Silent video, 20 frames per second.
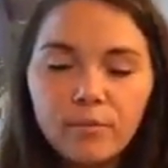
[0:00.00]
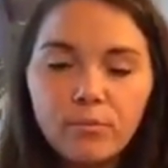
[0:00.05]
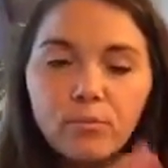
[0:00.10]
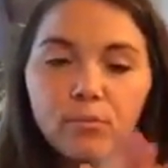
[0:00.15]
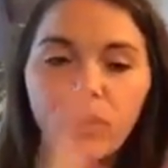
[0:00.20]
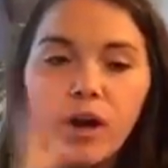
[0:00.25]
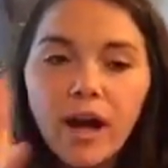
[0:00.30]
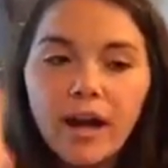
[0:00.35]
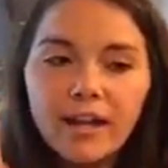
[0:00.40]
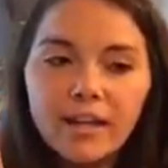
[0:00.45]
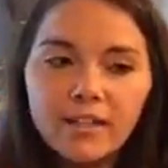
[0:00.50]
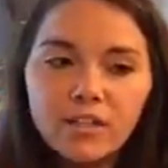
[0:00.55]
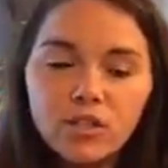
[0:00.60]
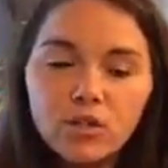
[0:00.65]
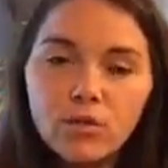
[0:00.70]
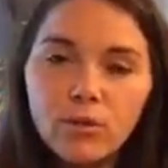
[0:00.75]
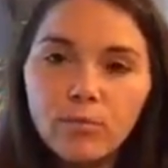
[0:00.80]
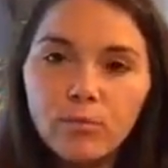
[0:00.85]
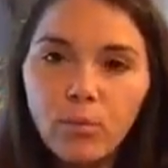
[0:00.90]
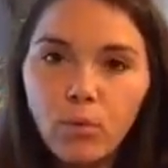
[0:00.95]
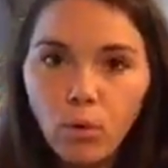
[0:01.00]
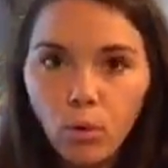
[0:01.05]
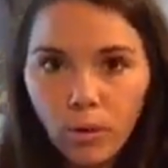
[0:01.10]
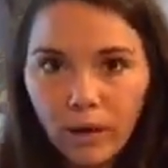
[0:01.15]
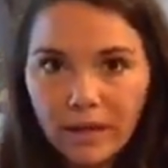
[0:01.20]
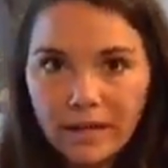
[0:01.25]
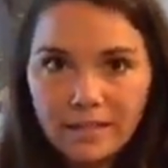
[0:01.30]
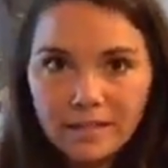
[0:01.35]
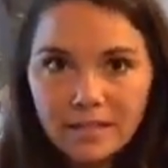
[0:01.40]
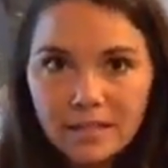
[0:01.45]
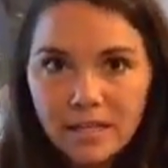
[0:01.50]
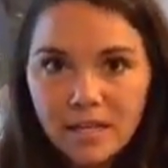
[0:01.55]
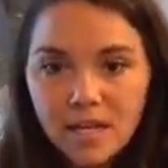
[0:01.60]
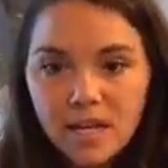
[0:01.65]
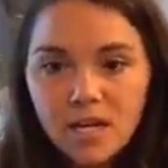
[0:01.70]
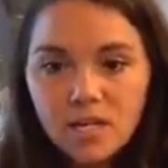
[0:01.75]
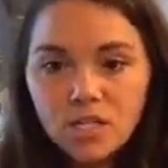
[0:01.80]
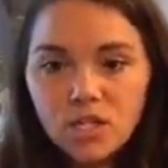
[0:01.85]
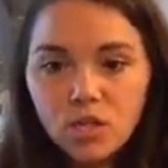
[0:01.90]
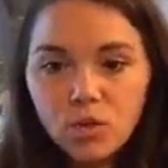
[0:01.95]
brought it to a point
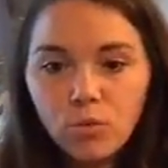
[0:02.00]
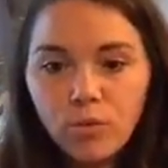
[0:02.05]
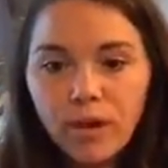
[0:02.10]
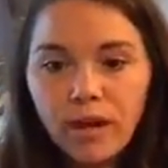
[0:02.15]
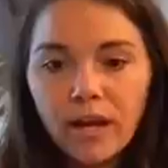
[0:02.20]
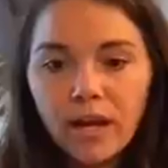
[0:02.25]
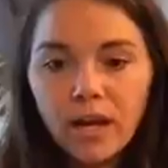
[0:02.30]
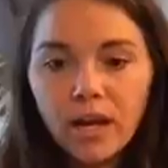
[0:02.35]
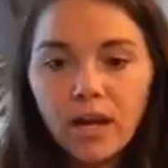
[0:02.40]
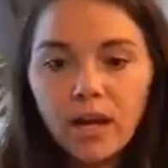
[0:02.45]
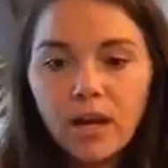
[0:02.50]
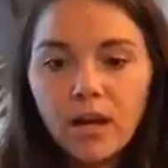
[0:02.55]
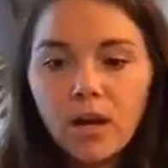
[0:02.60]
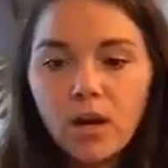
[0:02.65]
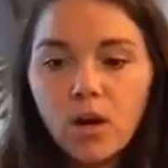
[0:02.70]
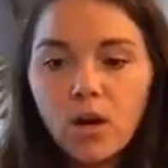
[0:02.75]
to where